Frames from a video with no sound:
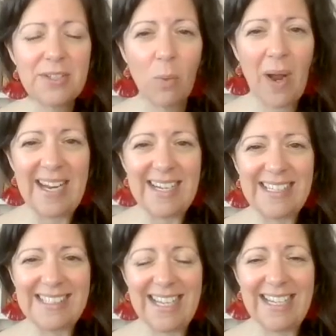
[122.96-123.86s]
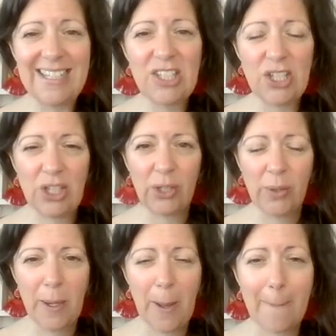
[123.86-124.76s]
of ways into
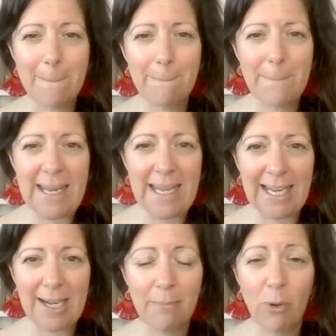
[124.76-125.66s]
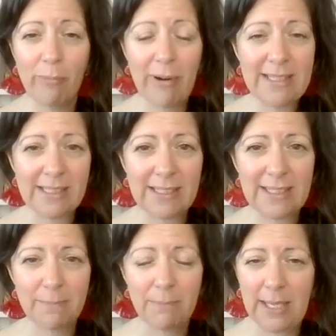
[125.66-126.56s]
being more
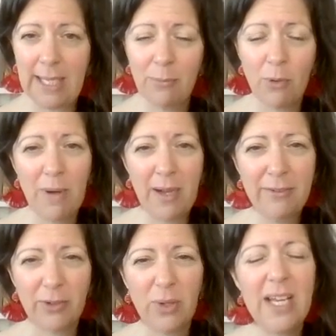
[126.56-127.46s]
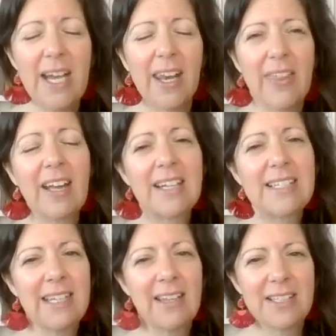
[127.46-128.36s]
present, being more mindful. And I think I
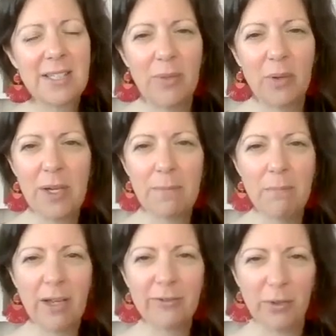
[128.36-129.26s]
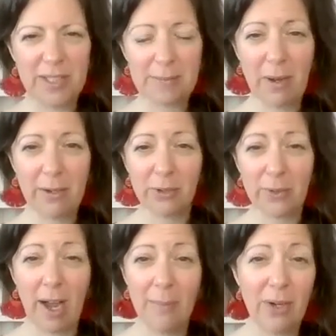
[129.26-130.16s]
said last time, the word mindfulness, mindful,
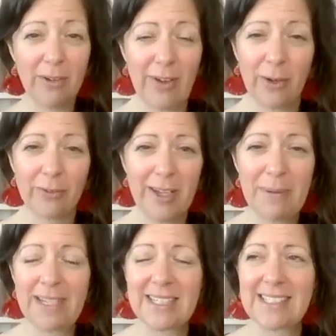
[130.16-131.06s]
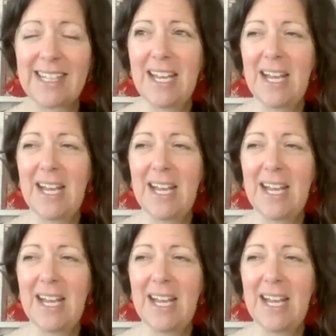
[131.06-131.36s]
I'm not a fan of it, because